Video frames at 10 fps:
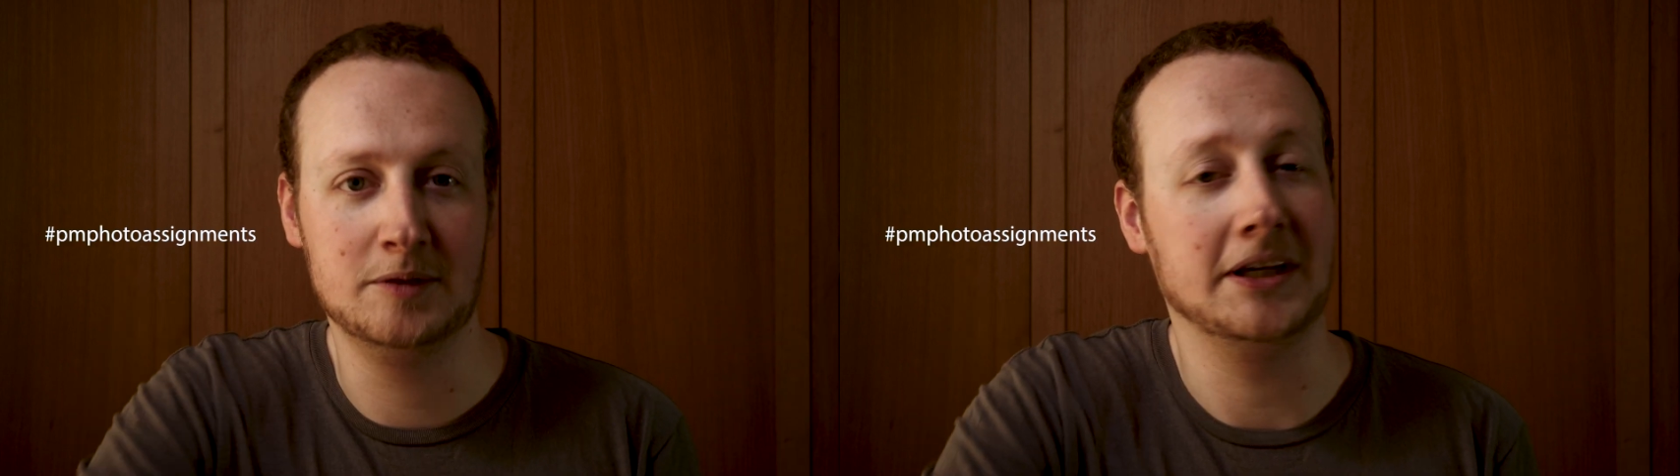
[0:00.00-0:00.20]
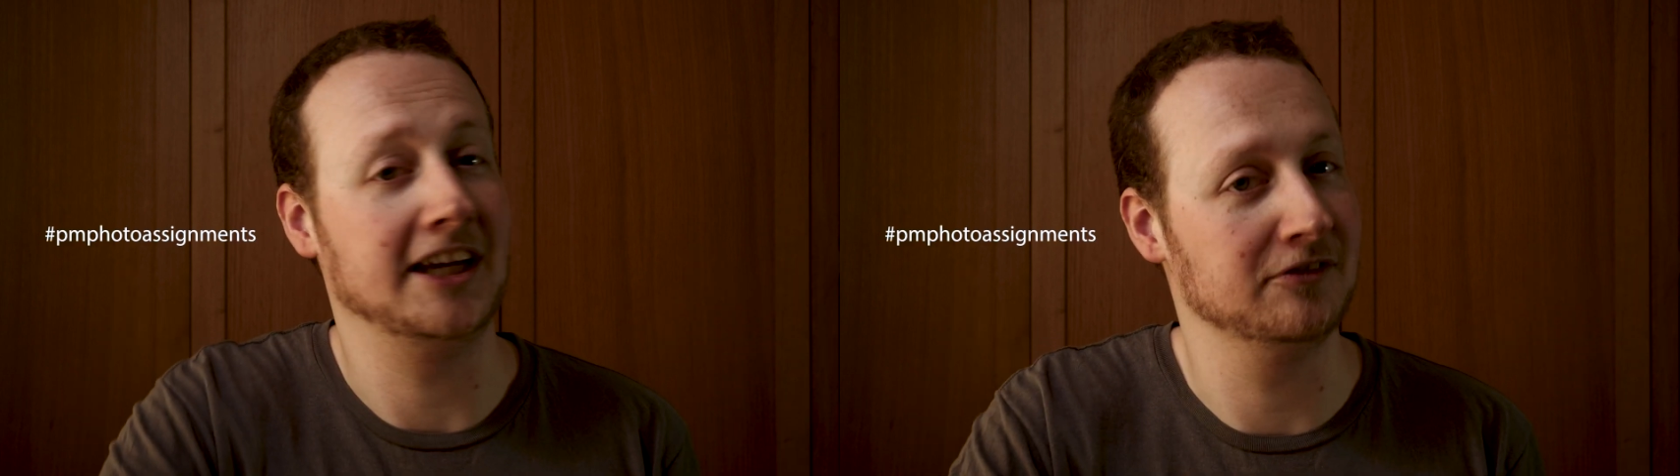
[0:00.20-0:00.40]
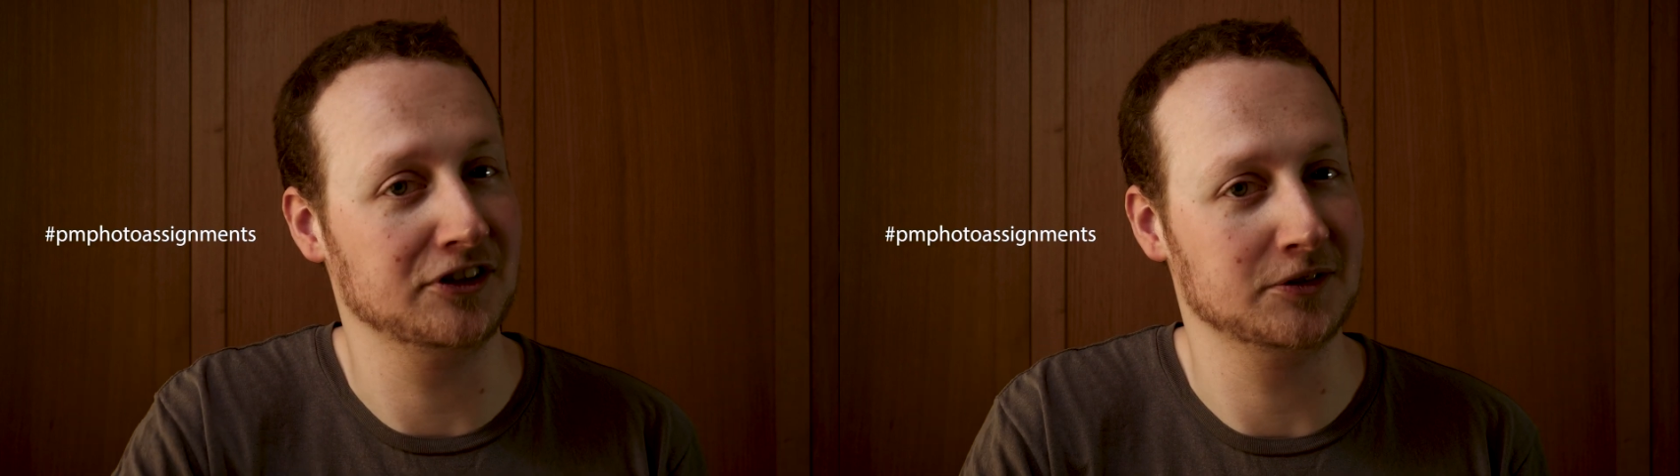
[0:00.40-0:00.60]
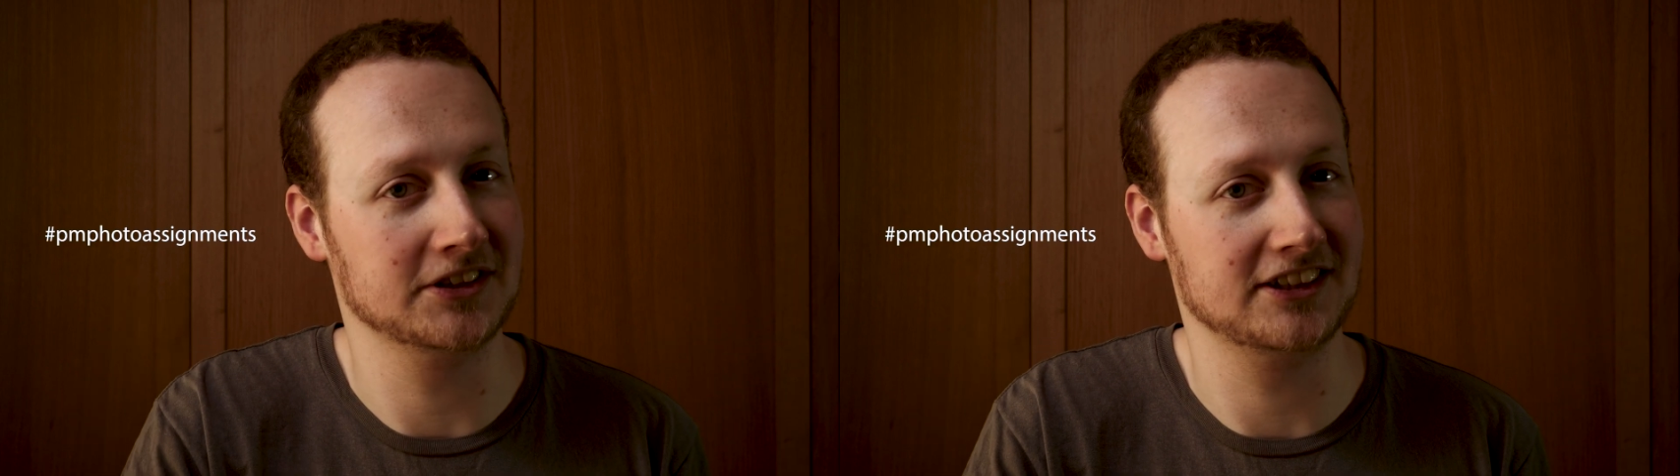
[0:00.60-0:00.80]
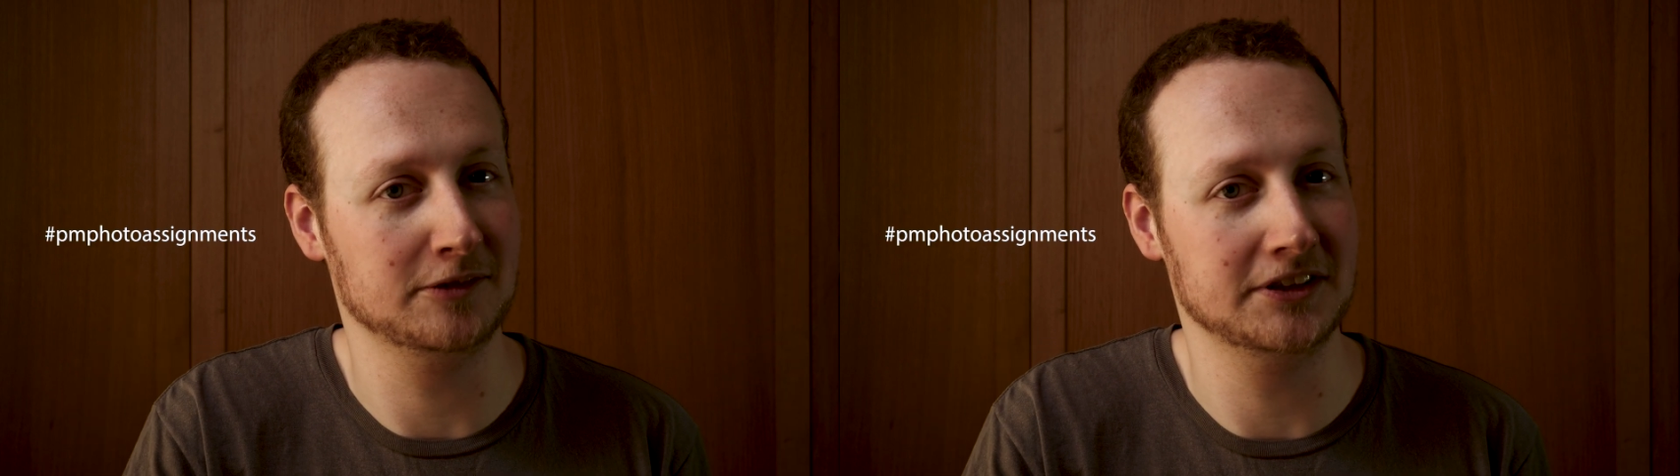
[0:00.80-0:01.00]
PM photo
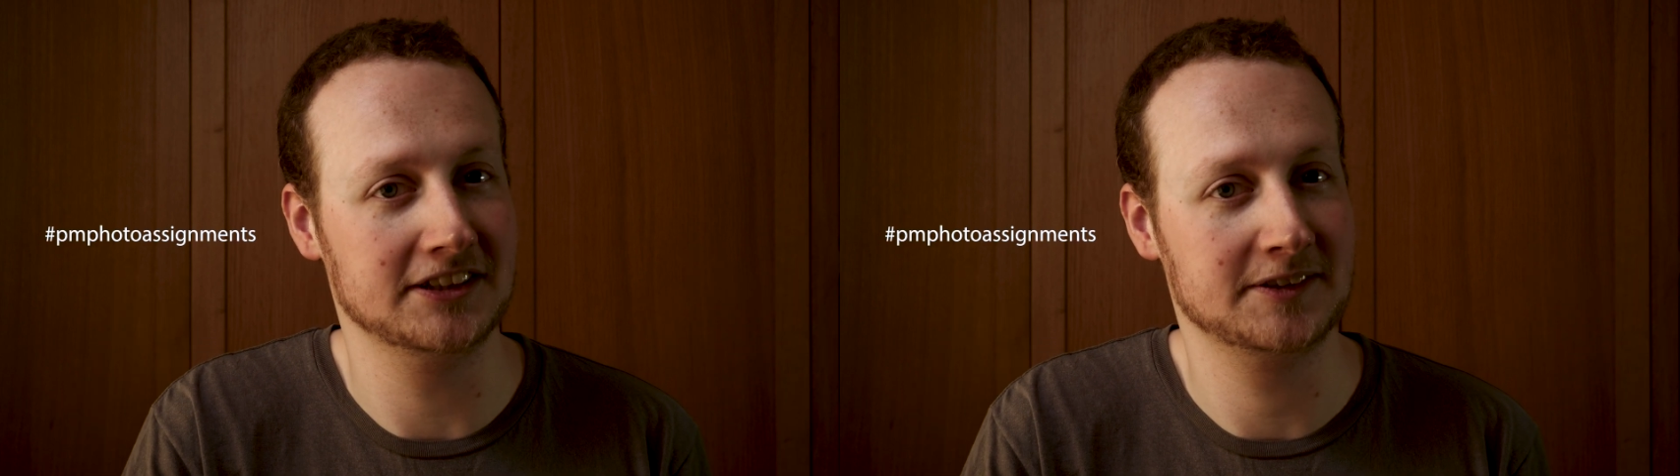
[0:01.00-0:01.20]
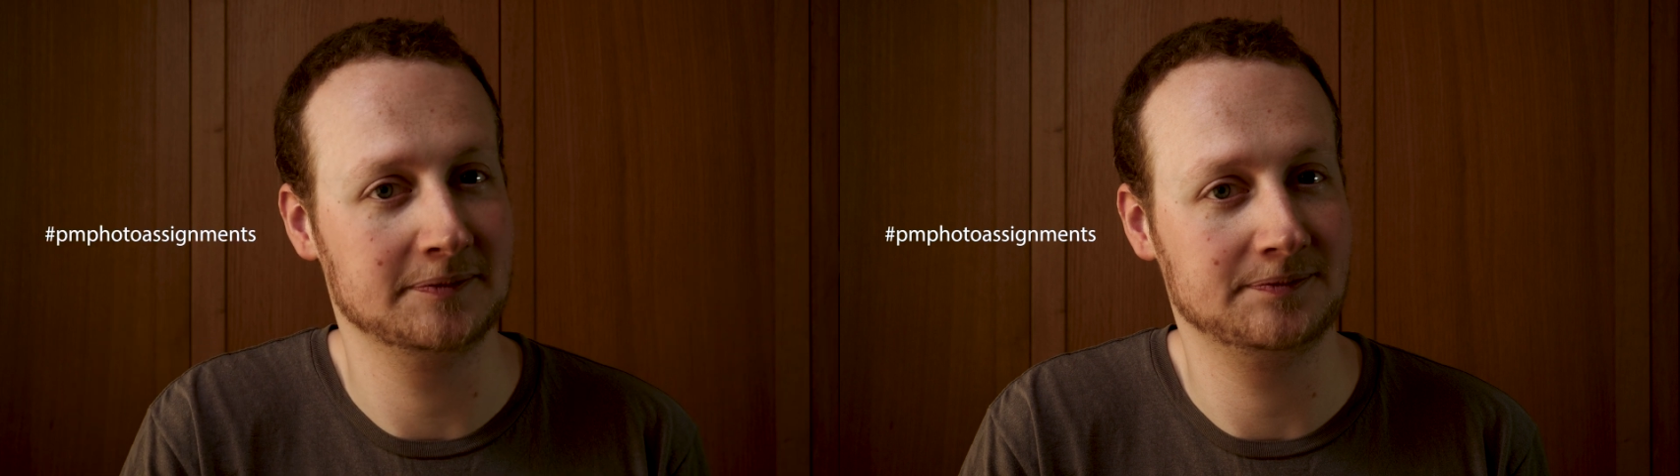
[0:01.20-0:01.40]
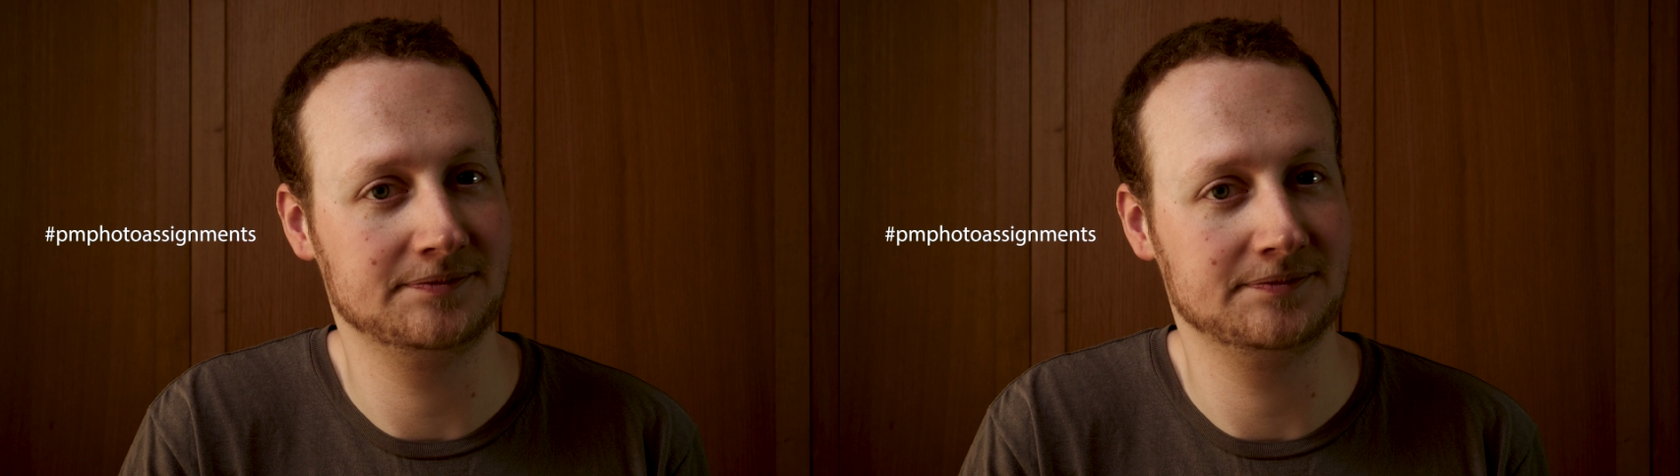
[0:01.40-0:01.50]
assignments.